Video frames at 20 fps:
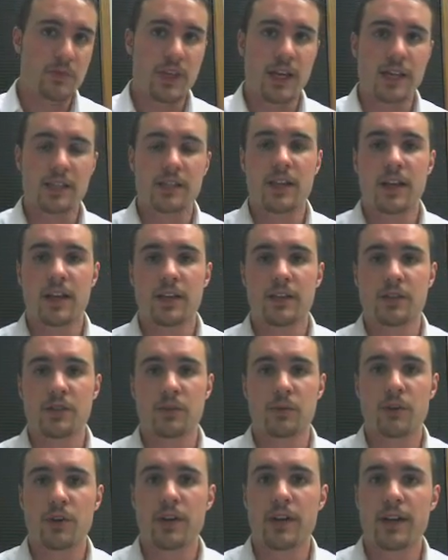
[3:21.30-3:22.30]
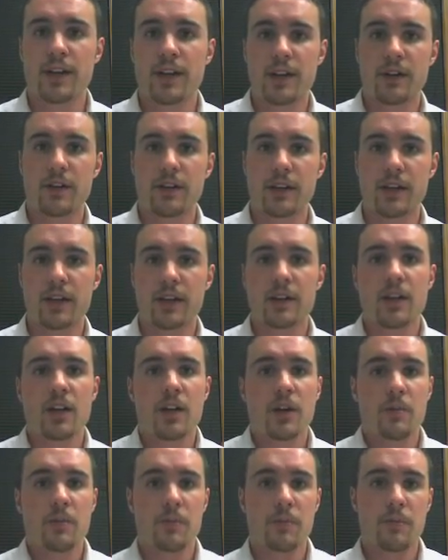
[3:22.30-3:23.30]
that's kind of some gray area.
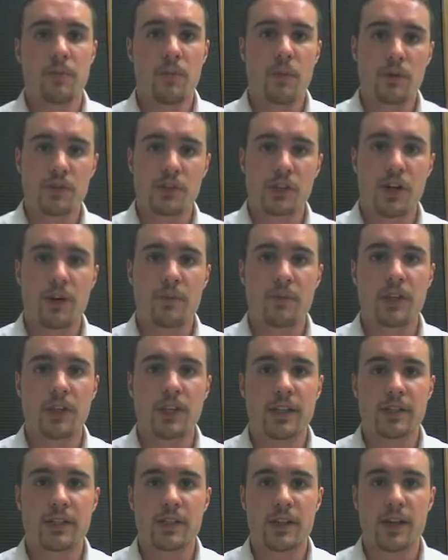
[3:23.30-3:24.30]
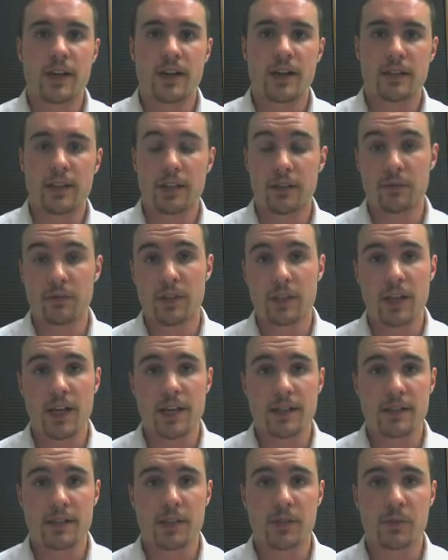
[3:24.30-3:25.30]
Most companies, like
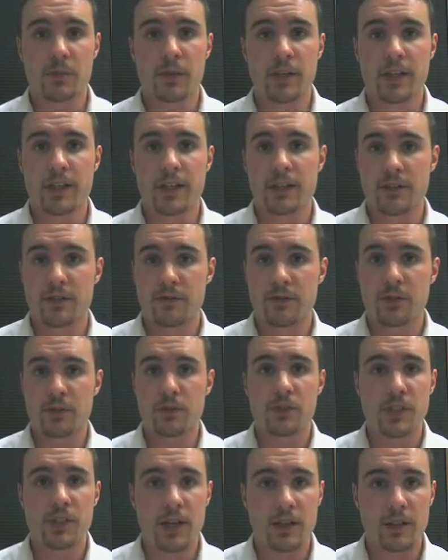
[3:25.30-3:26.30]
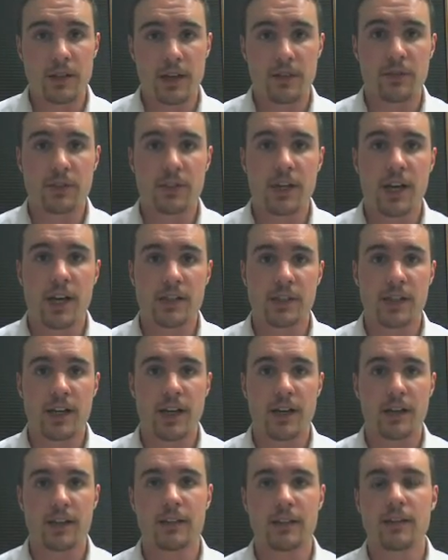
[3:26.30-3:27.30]
Realize Displays, if you sell advertising
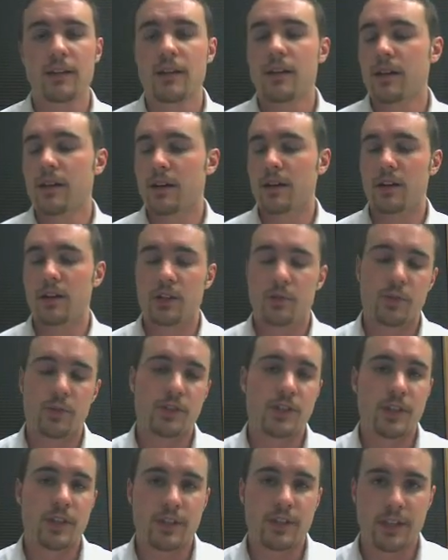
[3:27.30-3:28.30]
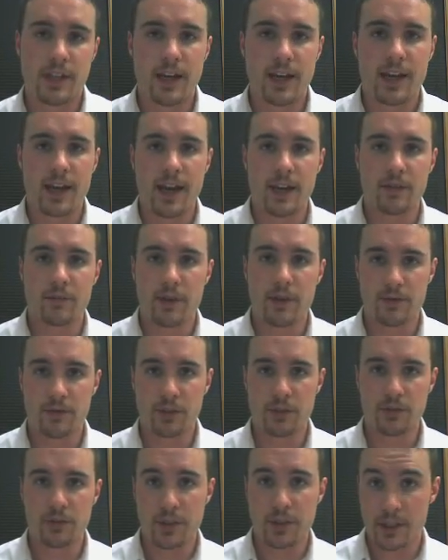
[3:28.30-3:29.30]
on it, 100% of that ad
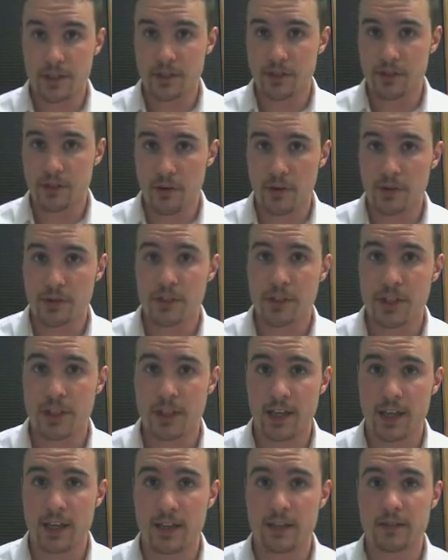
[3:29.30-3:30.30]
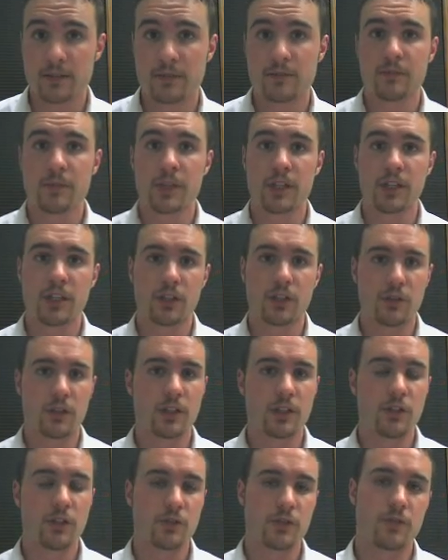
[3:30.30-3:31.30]
revenue is yours to gain, meaning you
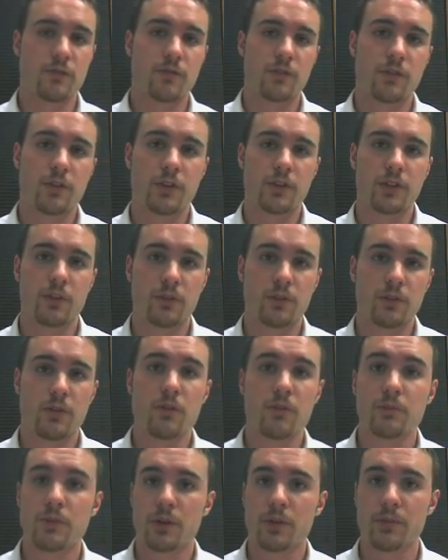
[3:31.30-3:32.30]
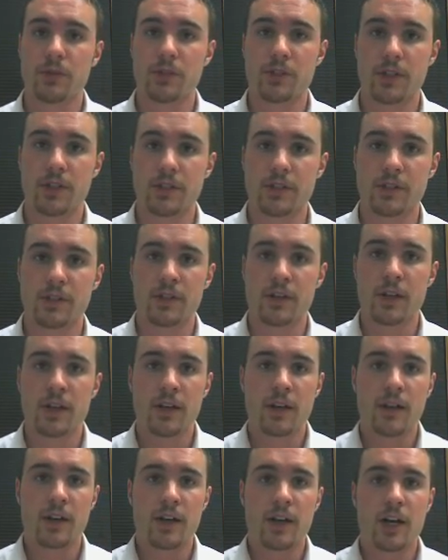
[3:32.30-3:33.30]
can use it for your own purposes.
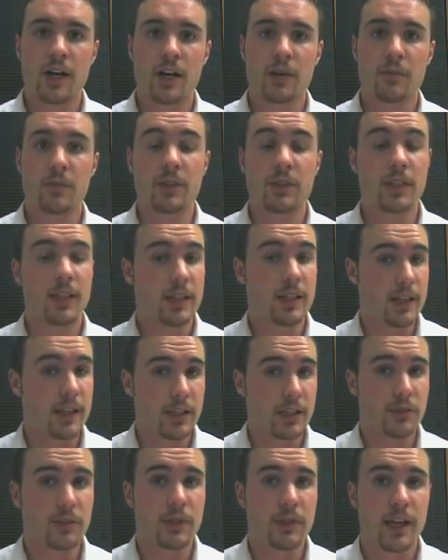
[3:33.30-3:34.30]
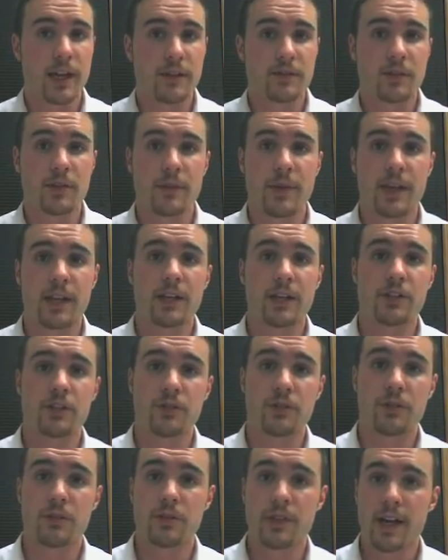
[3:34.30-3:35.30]
But then again, you would have to manage
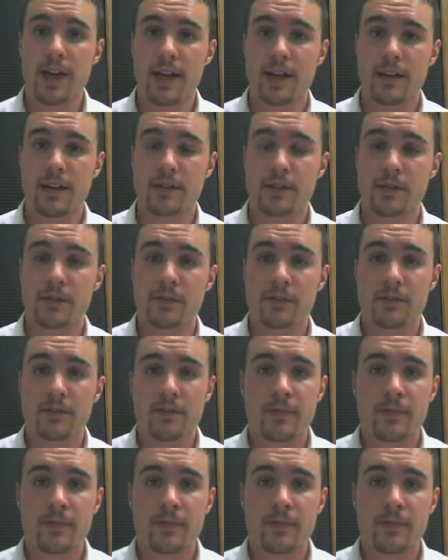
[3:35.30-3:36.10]
your own ads.